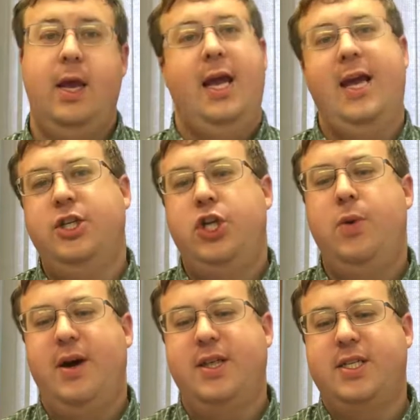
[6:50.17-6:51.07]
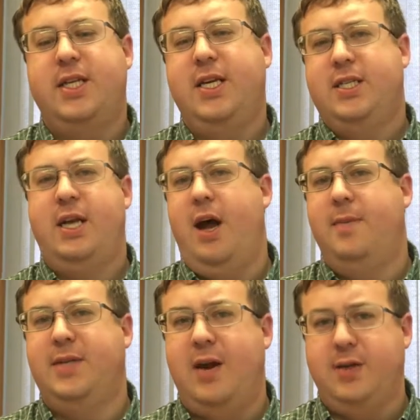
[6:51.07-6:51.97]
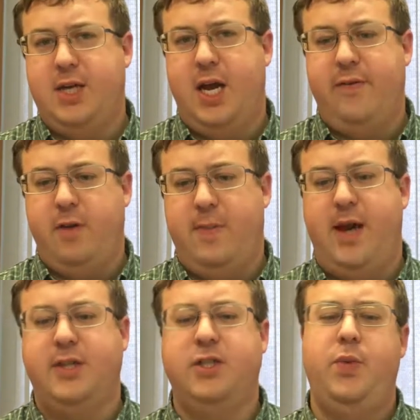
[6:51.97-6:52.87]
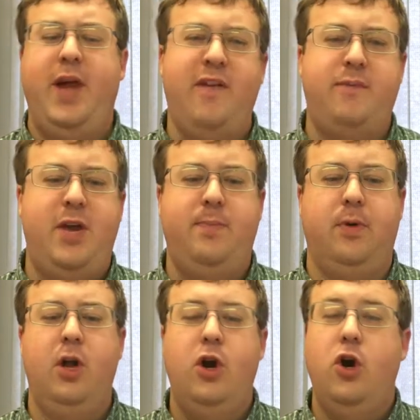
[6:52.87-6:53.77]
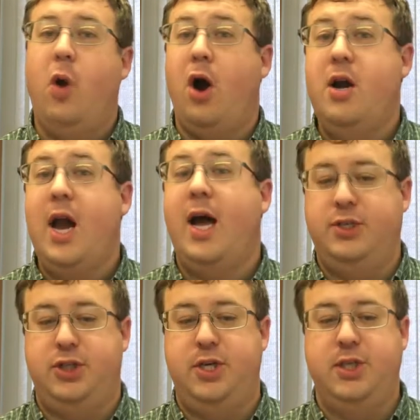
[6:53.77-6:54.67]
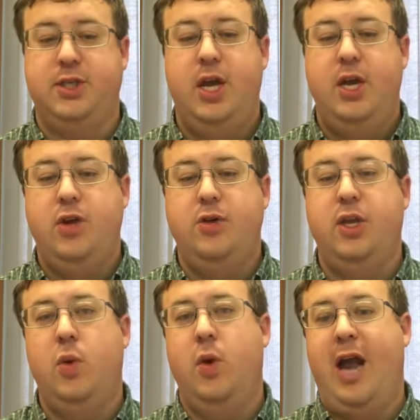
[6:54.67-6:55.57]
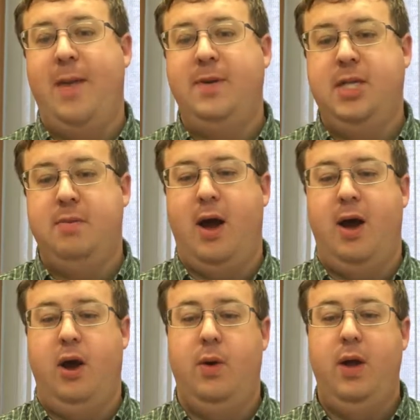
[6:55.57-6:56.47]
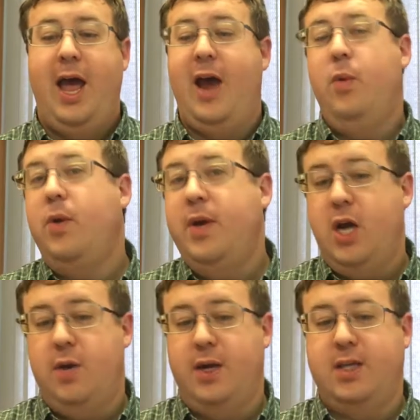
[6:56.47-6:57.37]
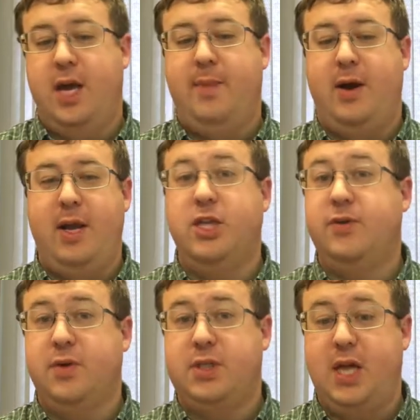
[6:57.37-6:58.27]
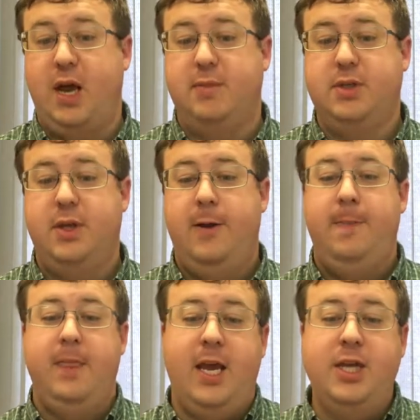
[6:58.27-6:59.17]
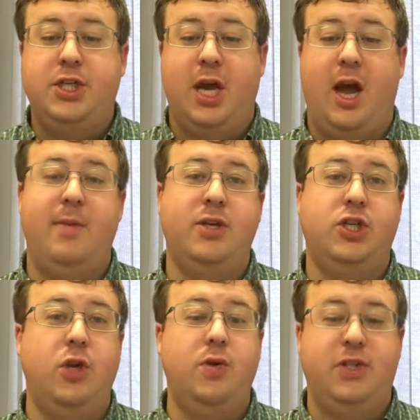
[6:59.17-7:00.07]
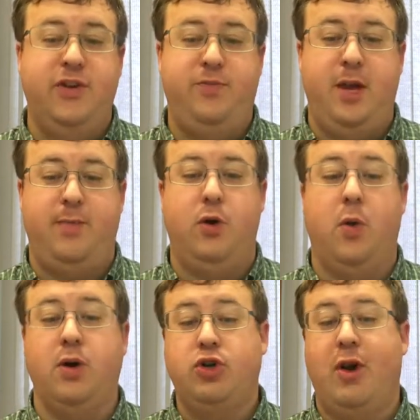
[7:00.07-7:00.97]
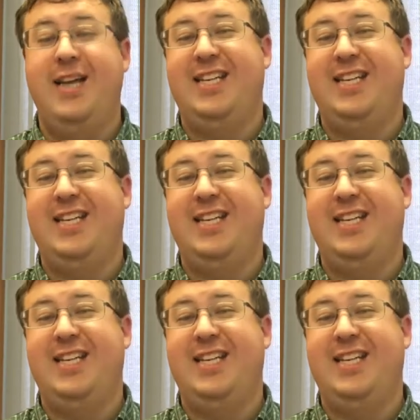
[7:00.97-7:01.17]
In 2 out of the 6 times outside of our passage, we have people who are not Jesus using the word epitimao. And what do we notice about each of those times? Each time it's used of people who are trying to